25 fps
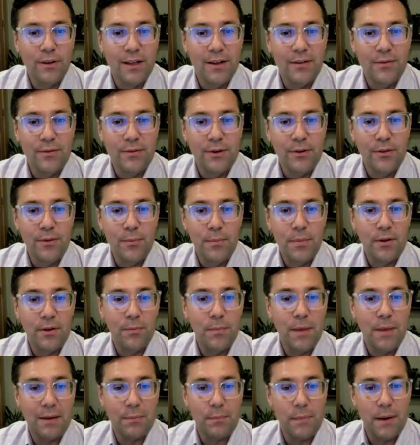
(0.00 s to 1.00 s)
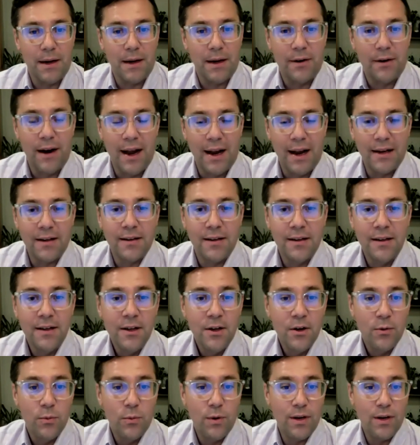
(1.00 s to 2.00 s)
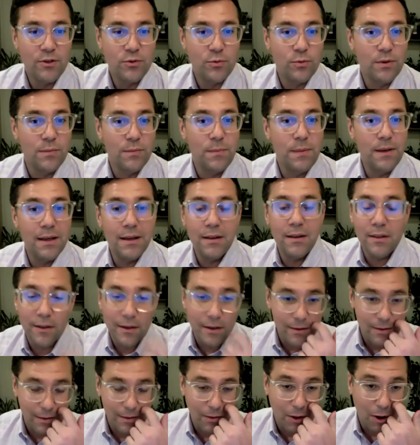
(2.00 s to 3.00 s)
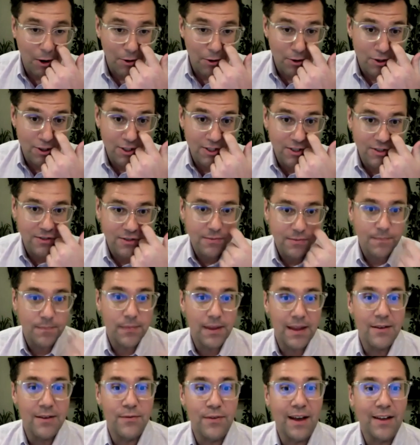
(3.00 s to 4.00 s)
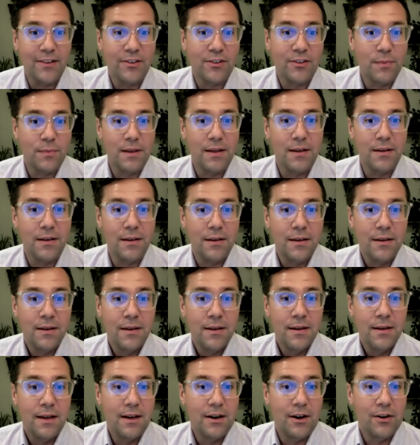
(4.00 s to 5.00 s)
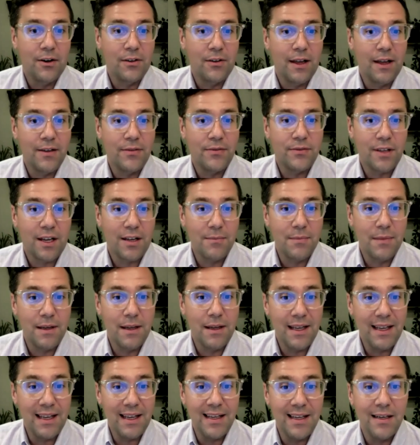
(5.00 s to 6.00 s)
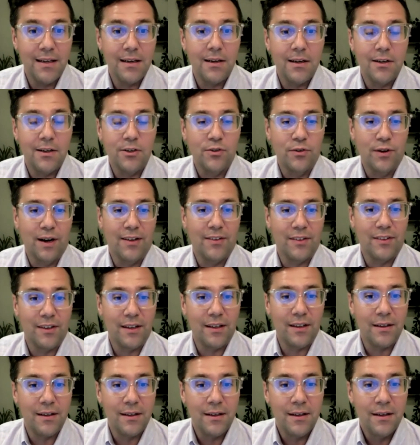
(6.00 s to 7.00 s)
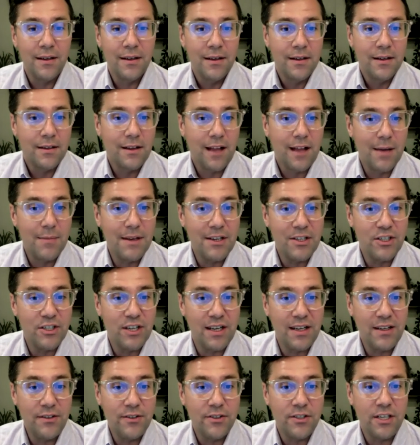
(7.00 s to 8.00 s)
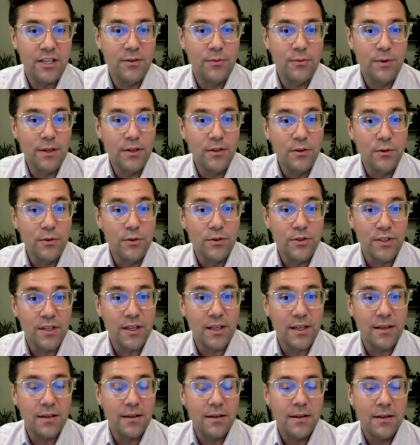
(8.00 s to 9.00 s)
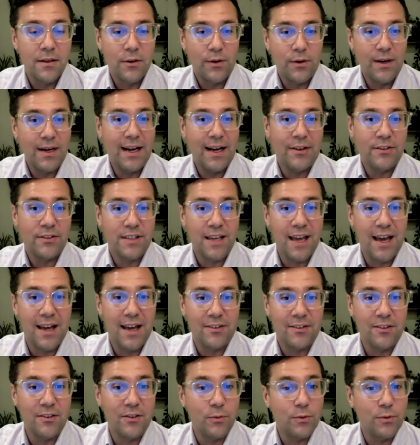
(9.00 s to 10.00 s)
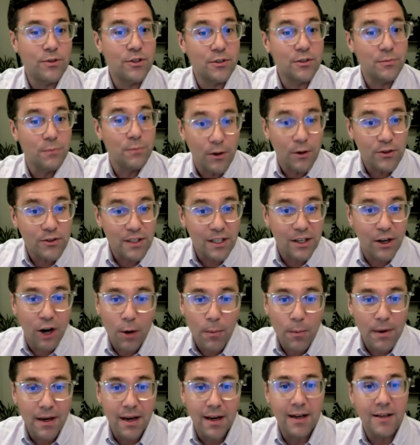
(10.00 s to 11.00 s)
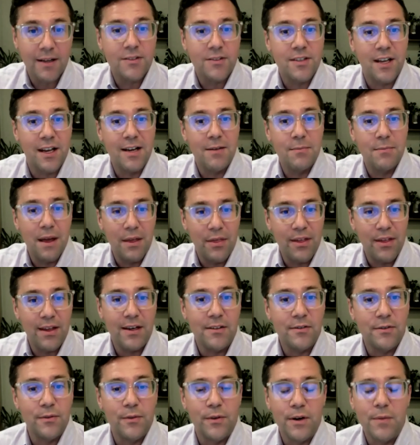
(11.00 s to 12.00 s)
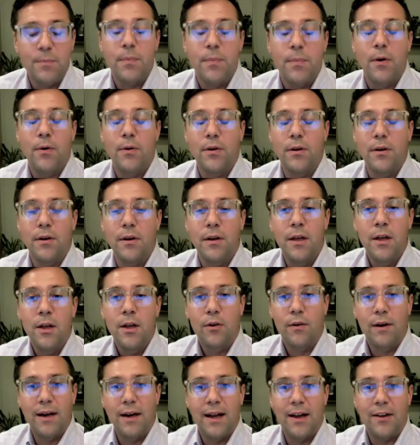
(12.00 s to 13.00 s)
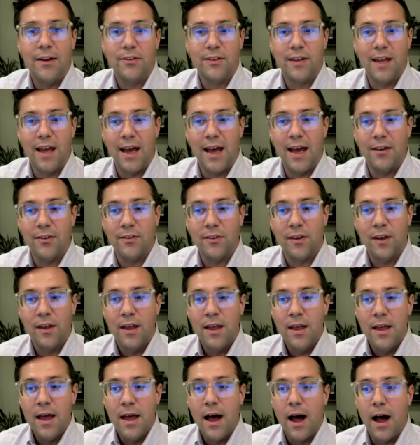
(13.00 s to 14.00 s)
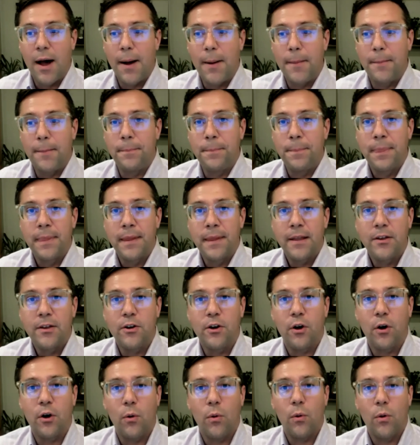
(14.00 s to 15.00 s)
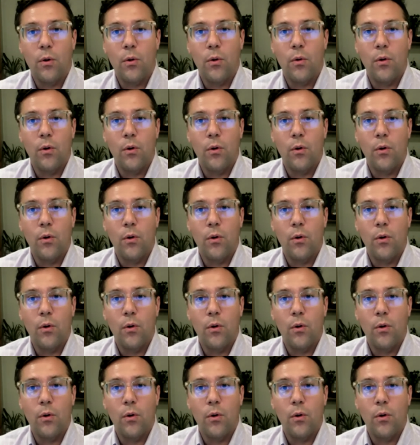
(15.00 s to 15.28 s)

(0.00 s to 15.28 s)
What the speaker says: level, the Buildback Better Act, which would be the largest investment in our lifetime in addressing climate change and reducing greenhouse gases, which is mostly carbon dioxide. Methane is a very potent greenhouse gas. You know,